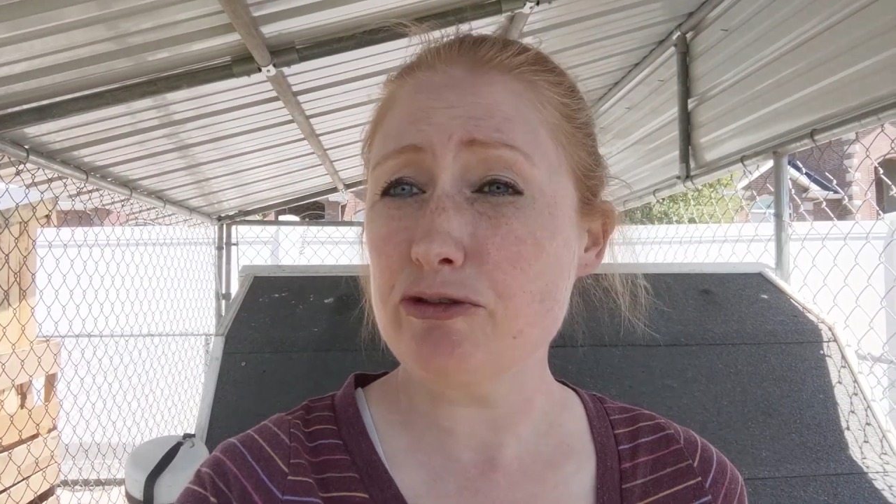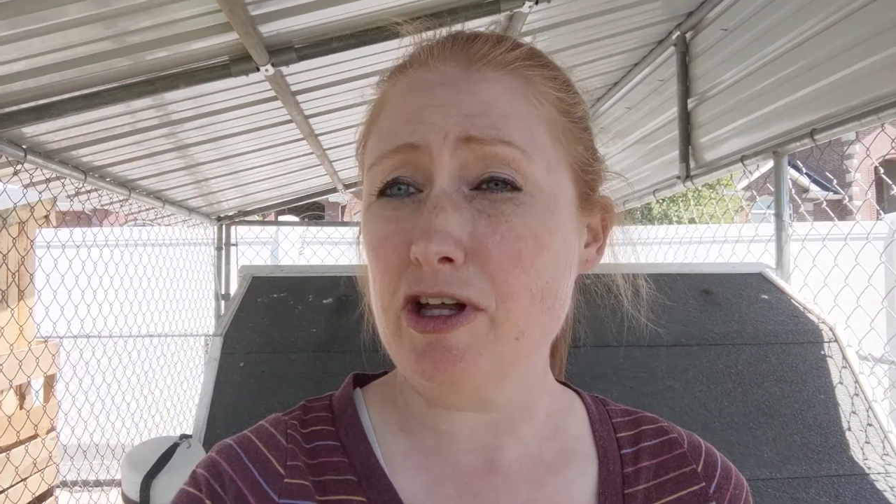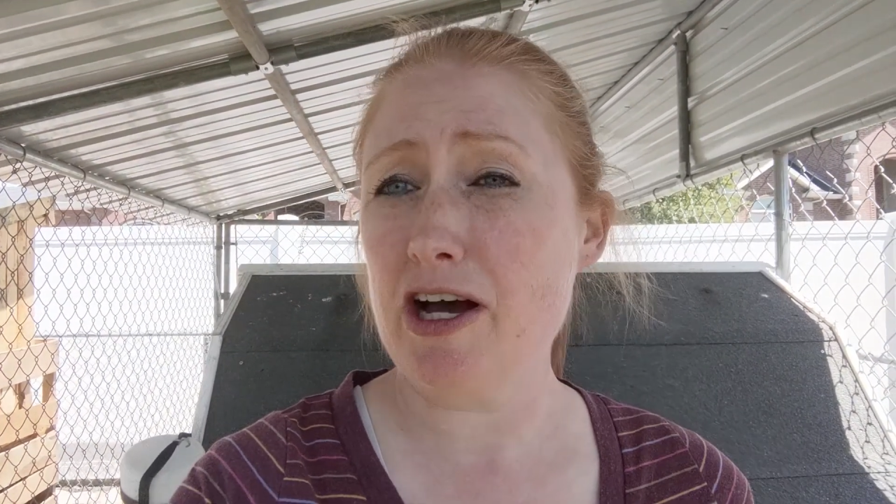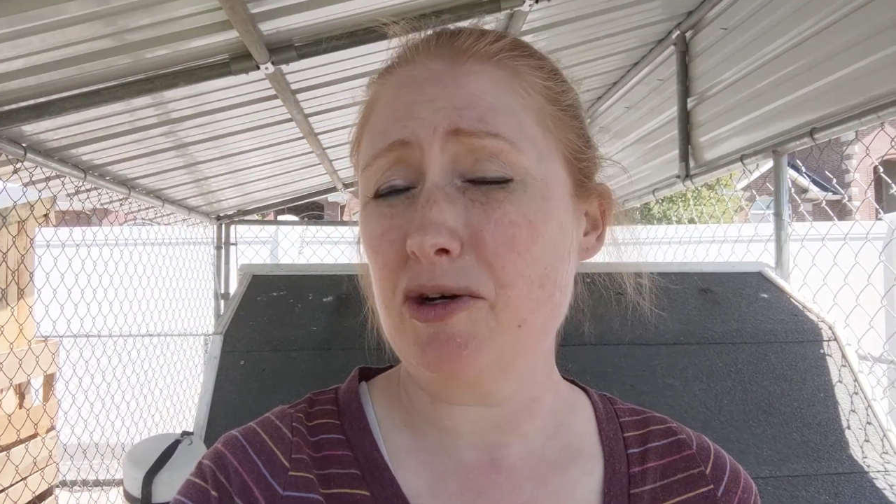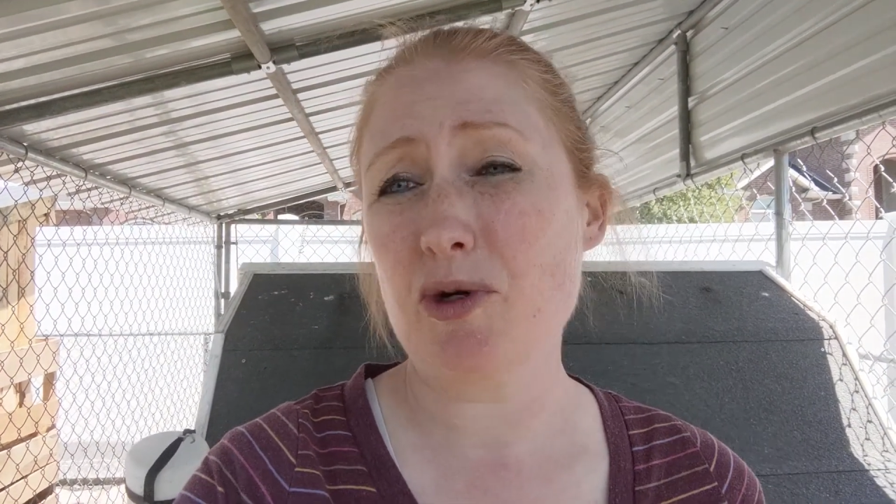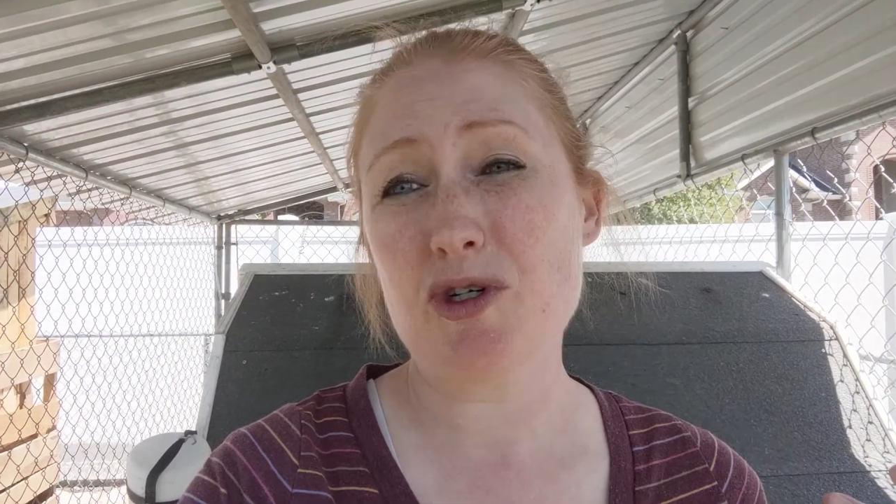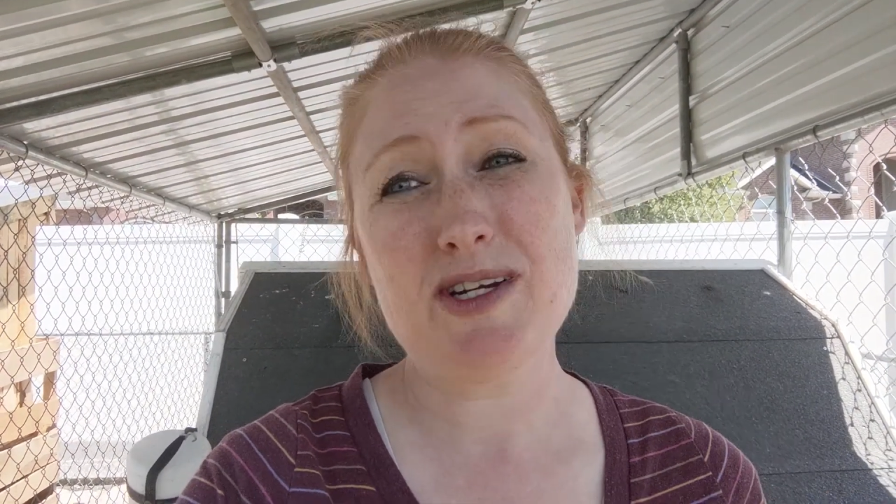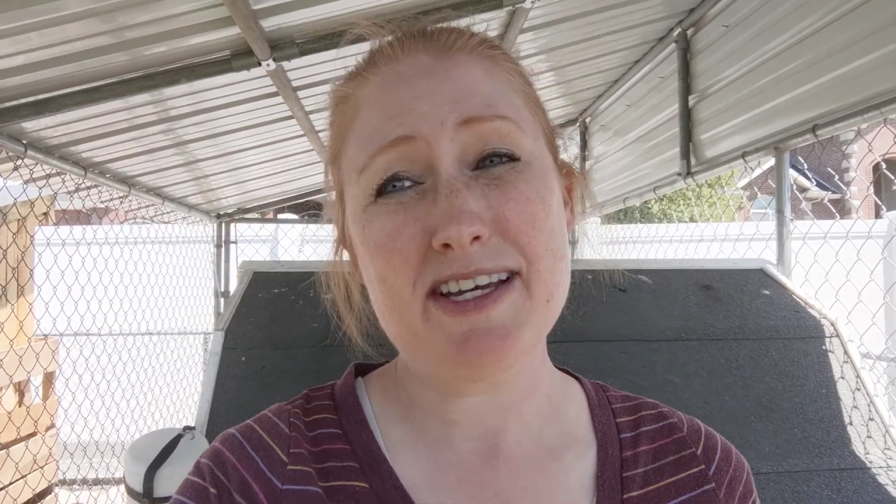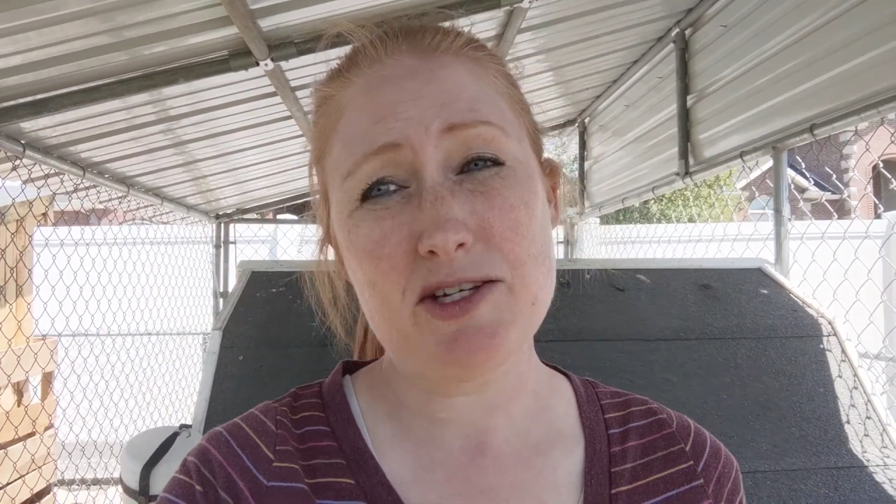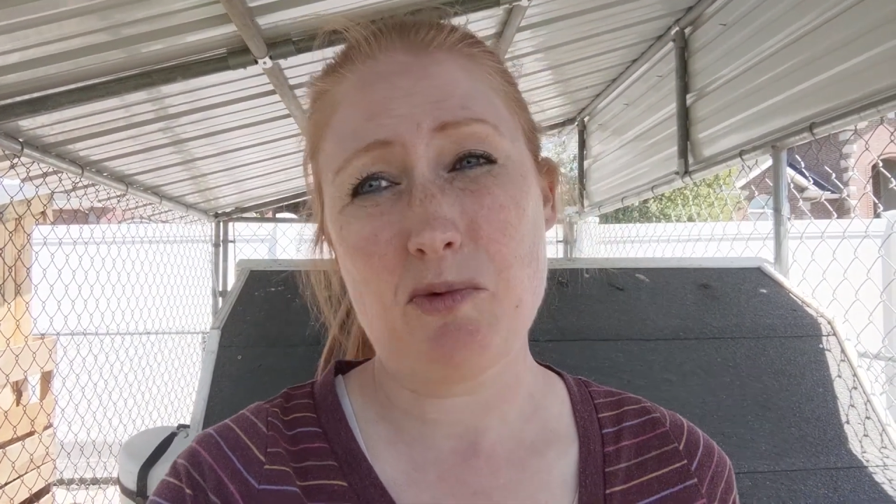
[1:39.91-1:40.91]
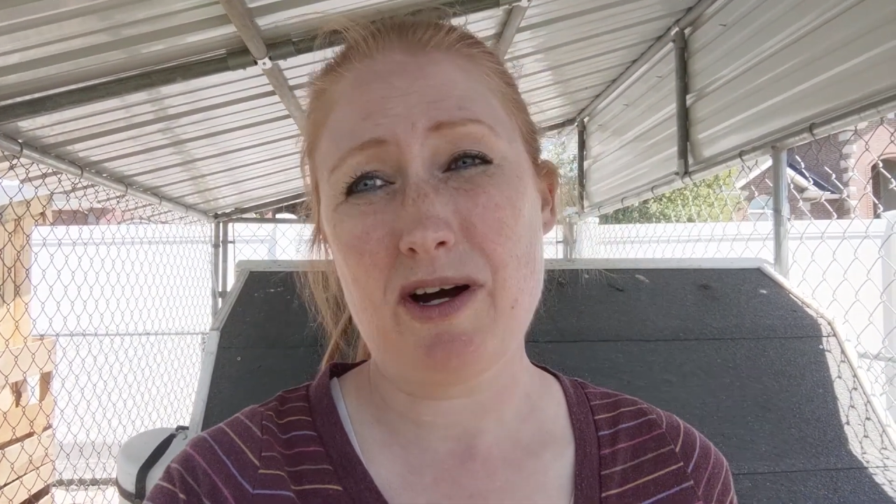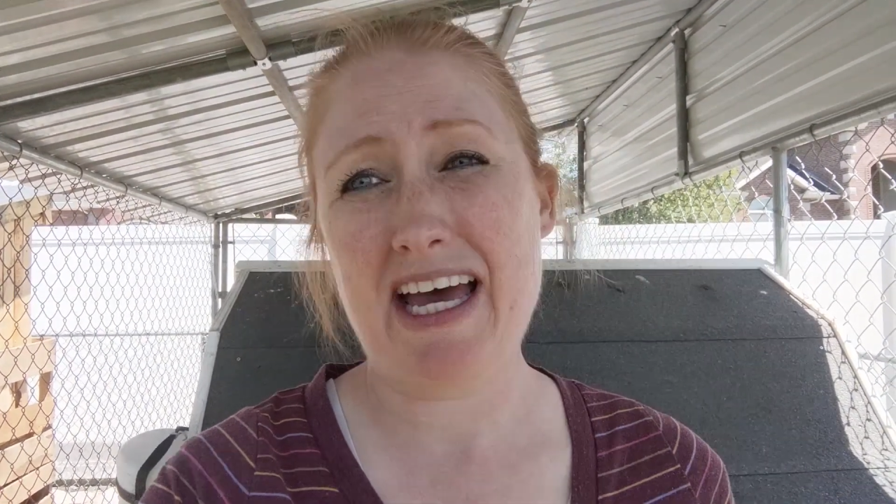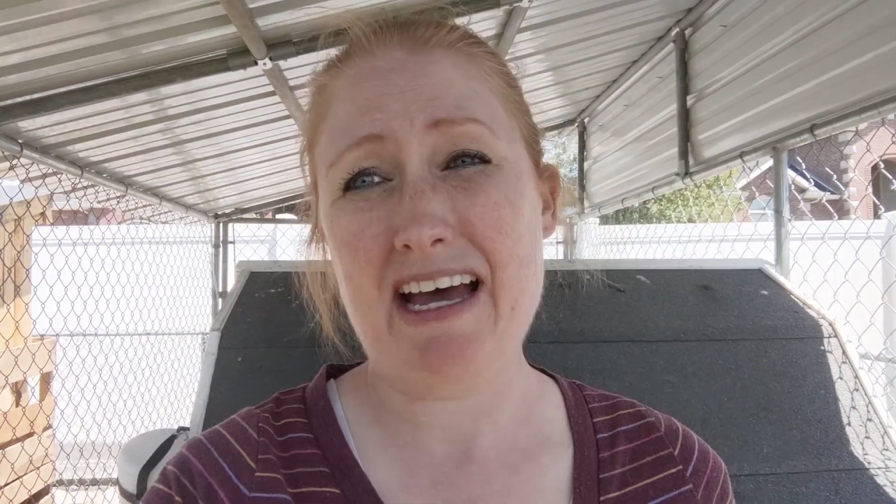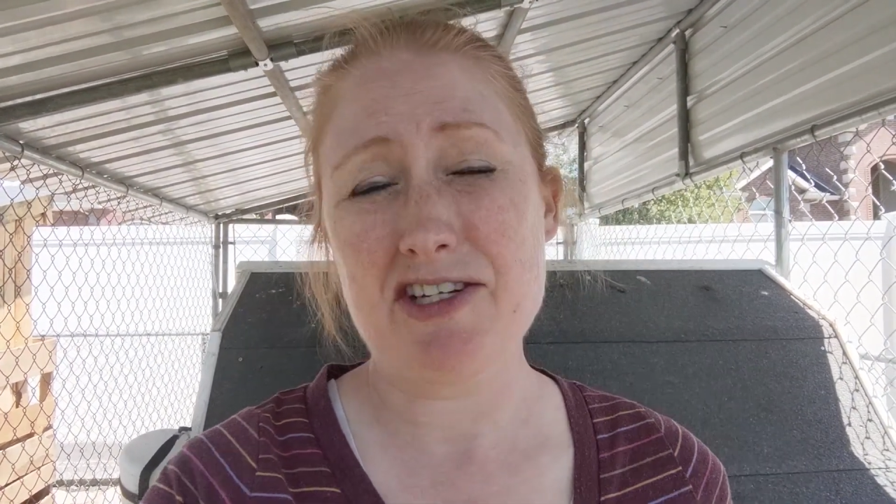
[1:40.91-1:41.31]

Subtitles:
flock or who doesn't want to have